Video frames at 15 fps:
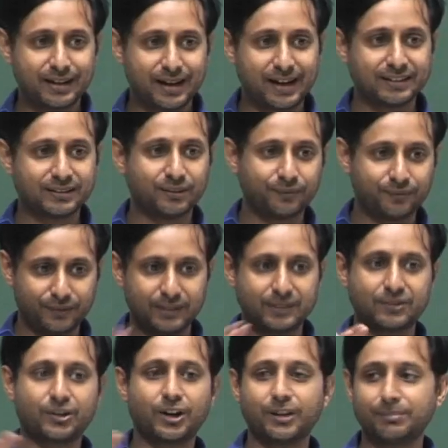as if it
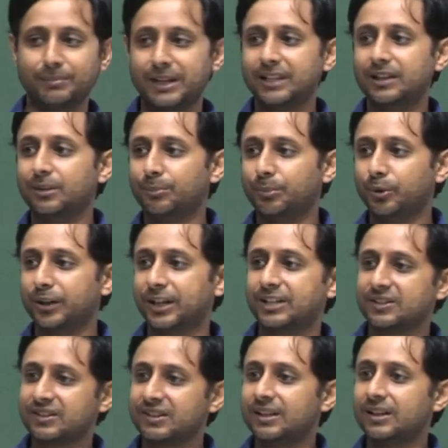has got many
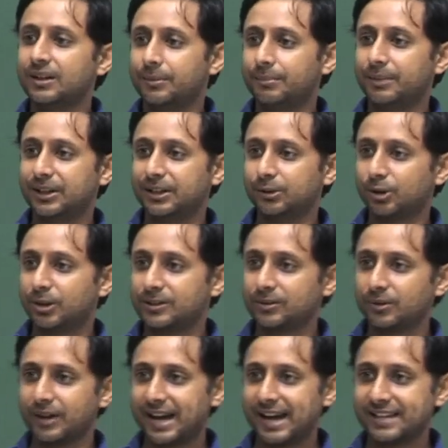components, but it
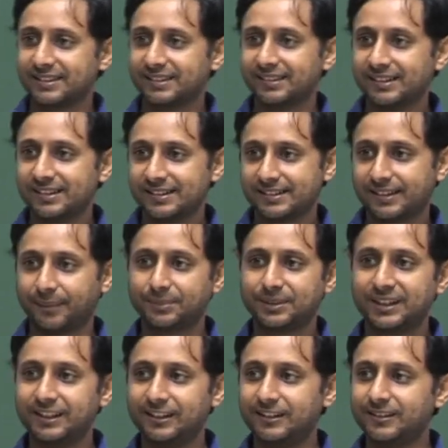also has some
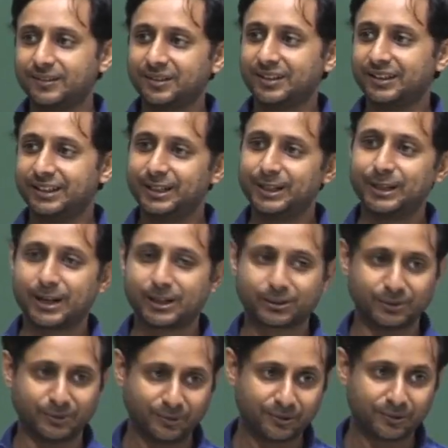series
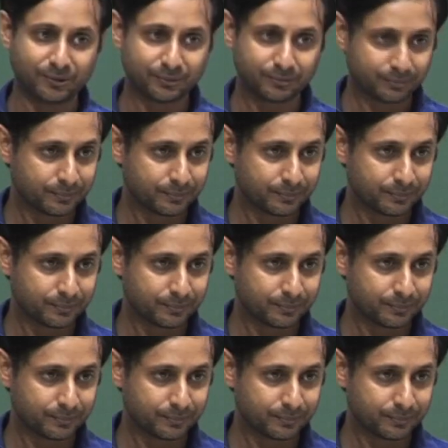inductance.